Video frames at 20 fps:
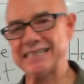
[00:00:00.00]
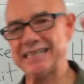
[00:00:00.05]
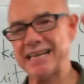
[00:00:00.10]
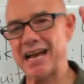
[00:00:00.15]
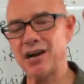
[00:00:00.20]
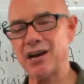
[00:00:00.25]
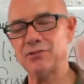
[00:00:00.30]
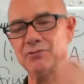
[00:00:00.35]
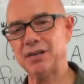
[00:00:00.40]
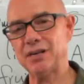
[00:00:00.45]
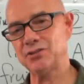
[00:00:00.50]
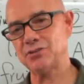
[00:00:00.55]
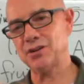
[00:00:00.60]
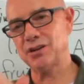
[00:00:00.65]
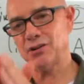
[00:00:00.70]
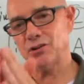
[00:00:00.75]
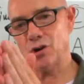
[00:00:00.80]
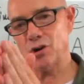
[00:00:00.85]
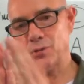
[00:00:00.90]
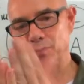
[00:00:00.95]
down
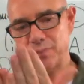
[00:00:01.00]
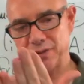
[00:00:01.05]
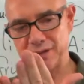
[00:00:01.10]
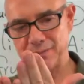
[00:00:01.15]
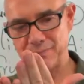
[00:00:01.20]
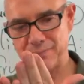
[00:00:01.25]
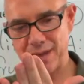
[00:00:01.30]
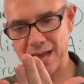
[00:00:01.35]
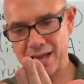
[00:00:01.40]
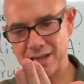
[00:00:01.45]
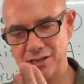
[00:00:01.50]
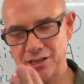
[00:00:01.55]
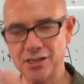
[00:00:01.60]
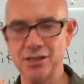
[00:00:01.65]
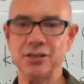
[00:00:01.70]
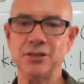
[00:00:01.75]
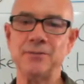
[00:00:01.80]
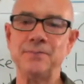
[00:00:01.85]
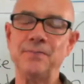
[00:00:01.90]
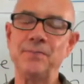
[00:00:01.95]
restaurant, open a
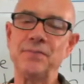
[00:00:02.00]
menu.